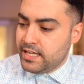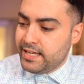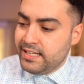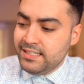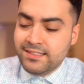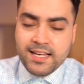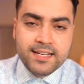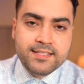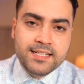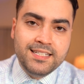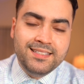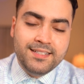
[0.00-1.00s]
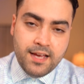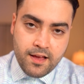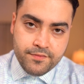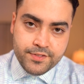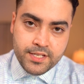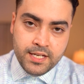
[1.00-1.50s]
the index
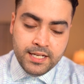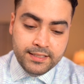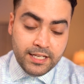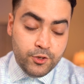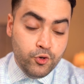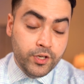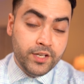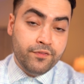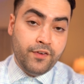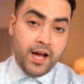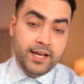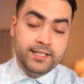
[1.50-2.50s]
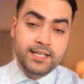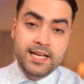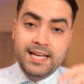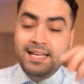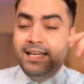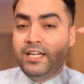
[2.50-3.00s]
ETFs that you can find
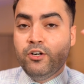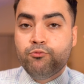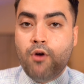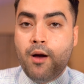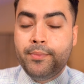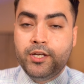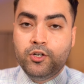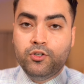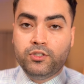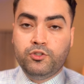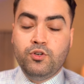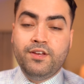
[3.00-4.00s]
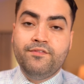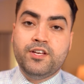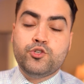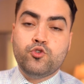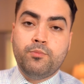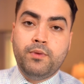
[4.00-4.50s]
in Robinhood to
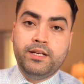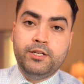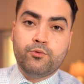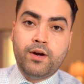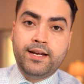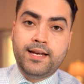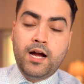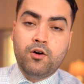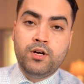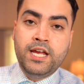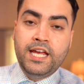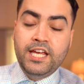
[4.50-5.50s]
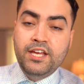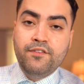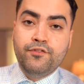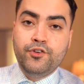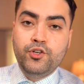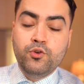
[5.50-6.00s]
invest your money right now.
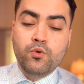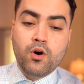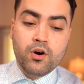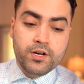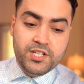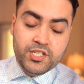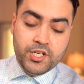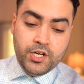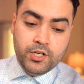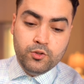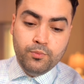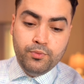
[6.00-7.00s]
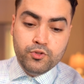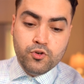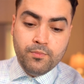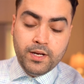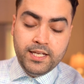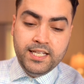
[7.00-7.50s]
If you are scared to put your
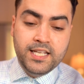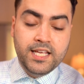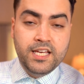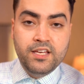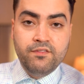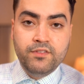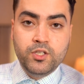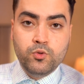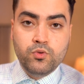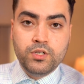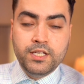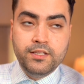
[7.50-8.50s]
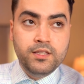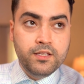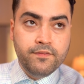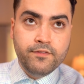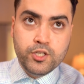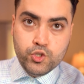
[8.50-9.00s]
money in the
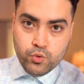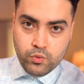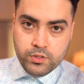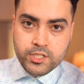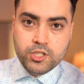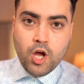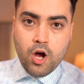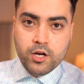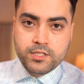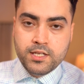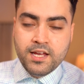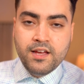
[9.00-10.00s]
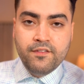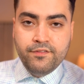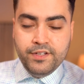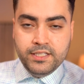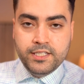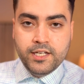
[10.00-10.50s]
individual stocks,
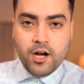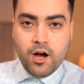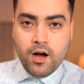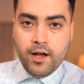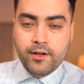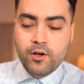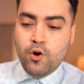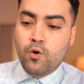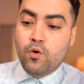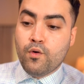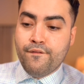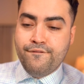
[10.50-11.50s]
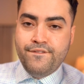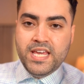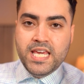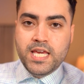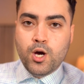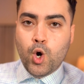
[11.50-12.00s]
VTI or
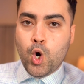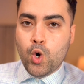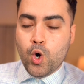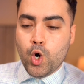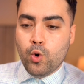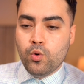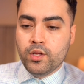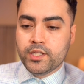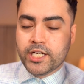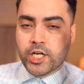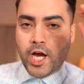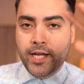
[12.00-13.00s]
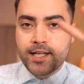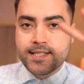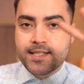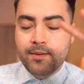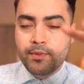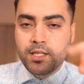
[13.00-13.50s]
VOO, they're kind of
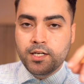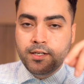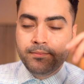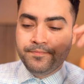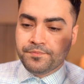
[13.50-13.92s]
similar.